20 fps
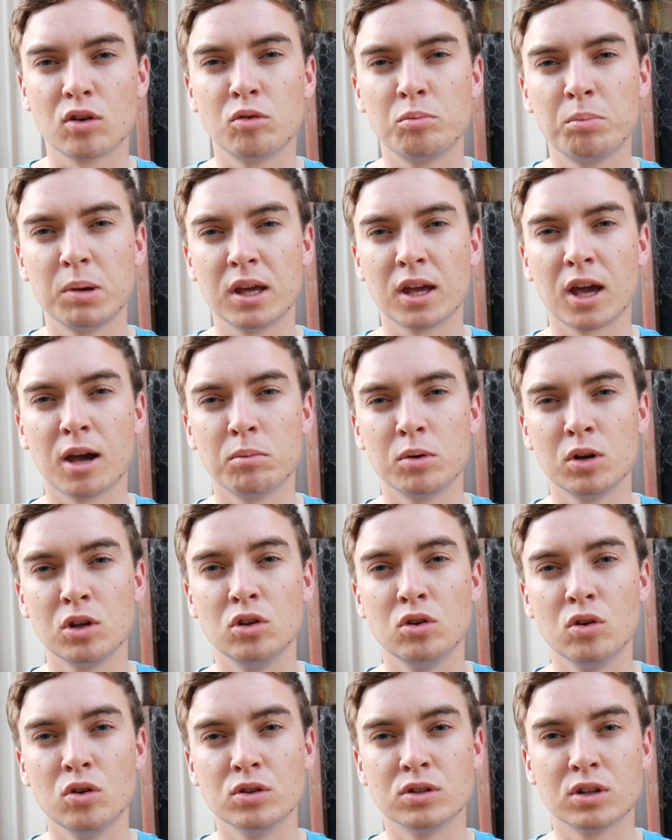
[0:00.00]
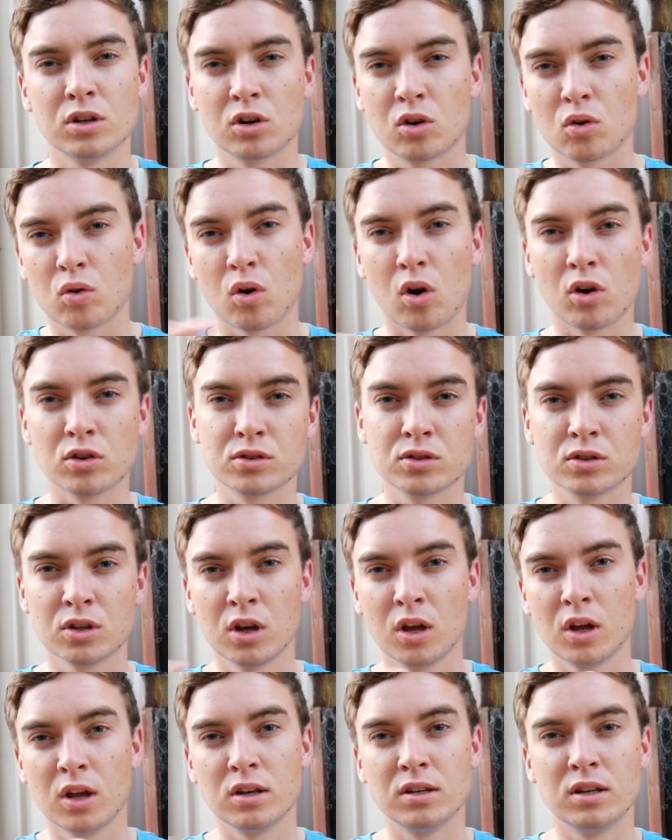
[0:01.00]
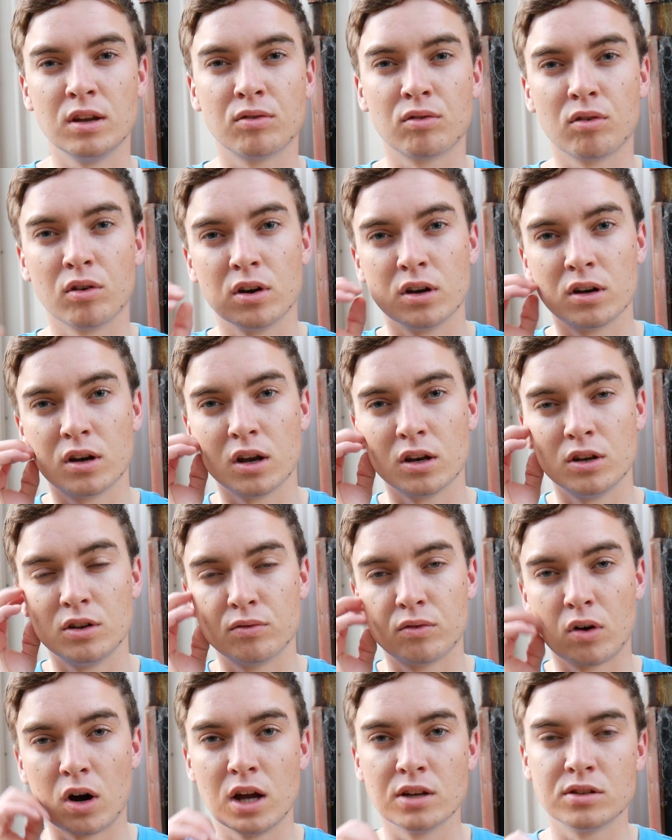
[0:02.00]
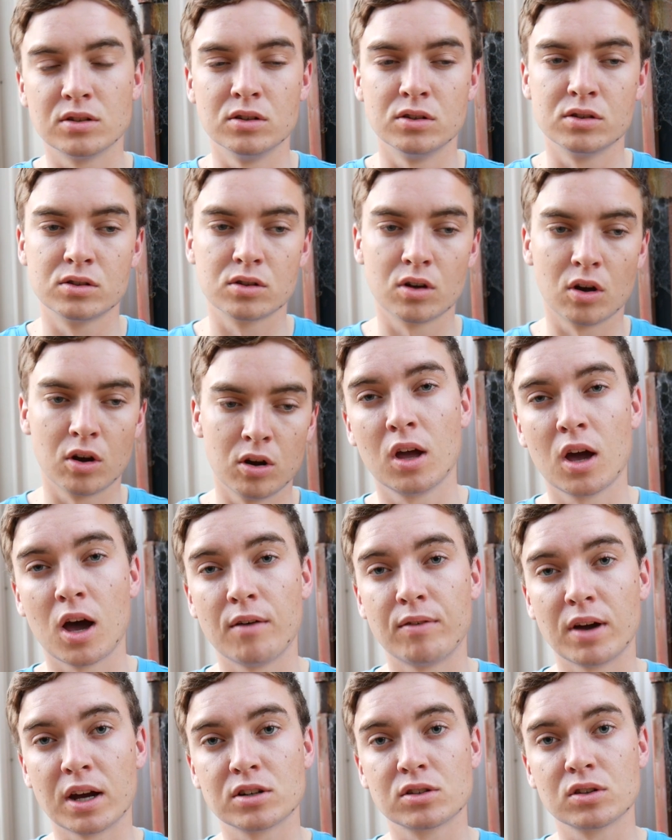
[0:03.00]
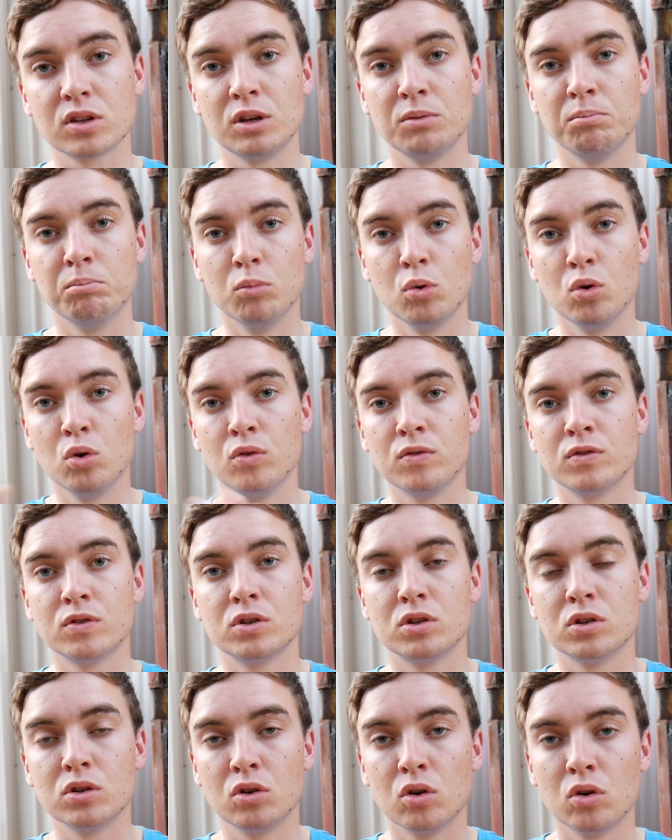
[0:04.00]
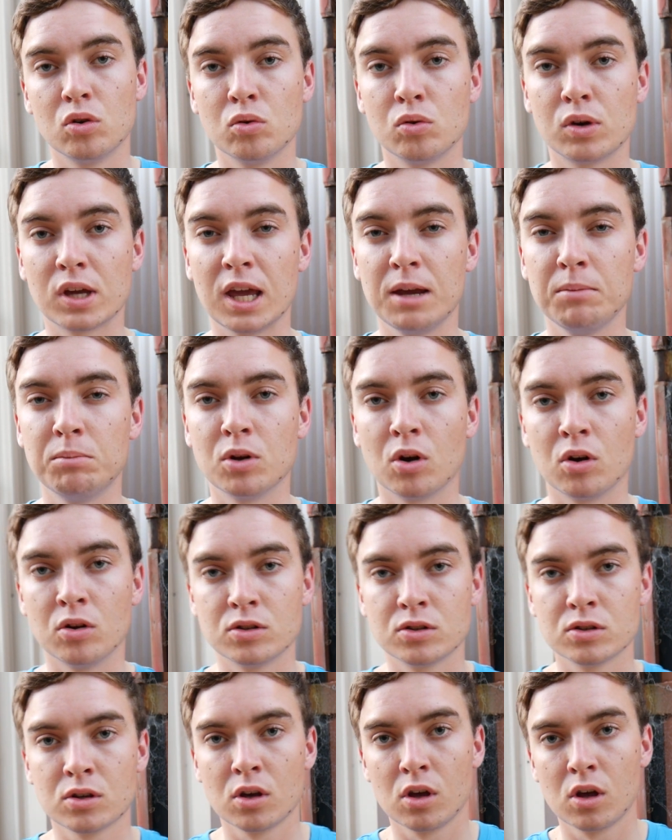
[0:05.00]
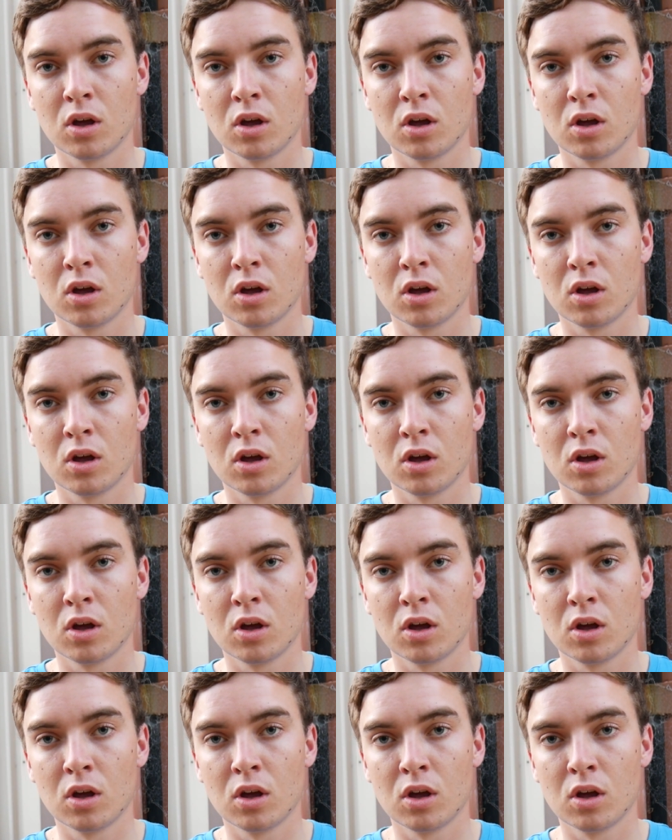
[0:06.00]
being able to use it across different devices, so I've actually moved to Google Keep Notes.